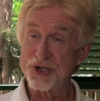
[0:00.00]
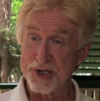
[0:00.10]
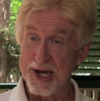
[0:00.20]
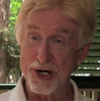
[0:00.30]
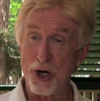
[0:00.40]

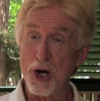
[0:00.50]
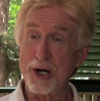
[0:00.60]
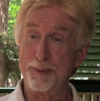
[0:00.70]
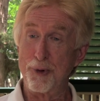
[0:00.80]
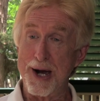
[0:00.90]
stayed
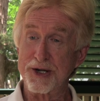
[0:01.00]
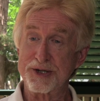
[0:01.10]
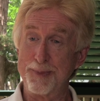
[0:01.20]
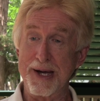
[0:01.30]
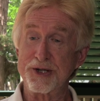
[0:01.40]
on and
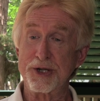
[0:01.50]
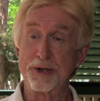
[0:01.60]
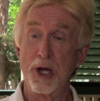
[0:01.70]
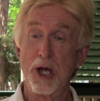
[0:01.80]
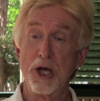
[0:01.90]
practiced
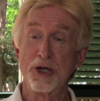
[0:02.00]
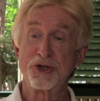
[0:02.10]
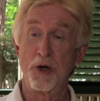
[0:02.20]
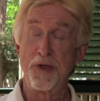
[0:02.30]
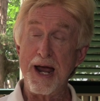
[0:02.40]
medicine.
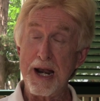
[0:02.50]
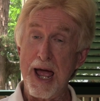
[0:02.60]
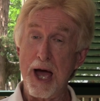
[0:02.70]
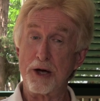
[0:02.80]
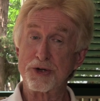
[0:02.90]
So that
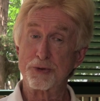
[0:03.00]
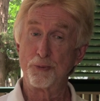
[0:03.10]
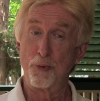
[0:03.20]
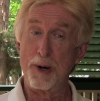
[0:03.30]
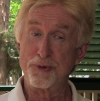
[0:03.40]
house
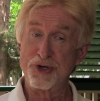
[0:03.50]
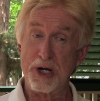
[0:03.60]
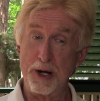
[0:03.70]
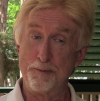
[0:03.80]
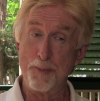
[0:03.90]

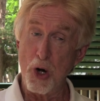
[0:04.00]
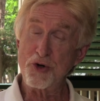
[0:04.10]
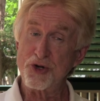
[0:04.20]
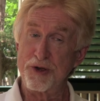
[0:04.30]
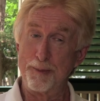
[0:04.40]
represented
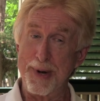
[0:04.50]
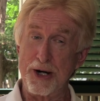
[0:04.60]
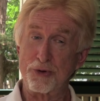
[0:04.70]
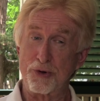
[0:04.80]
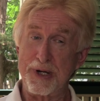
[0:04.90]
most of the
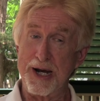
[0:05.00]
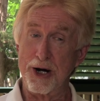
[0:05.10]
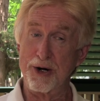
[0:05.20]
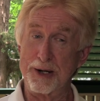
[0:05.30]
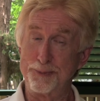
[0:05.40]
medical
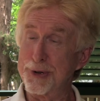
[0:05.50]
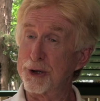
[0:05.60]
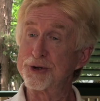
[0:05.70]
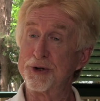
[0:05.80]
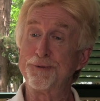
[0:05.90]
care in
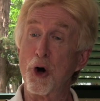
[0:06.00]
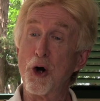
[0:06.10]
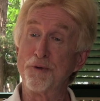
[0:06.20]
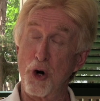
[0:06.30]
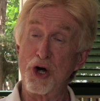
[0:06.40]
Pendleton for
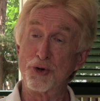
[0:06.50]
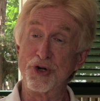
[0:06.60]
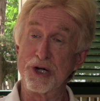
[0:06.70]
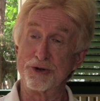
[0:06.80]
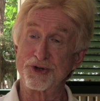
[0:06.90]
over
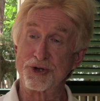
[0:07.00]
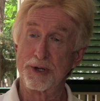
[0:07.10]
100 years.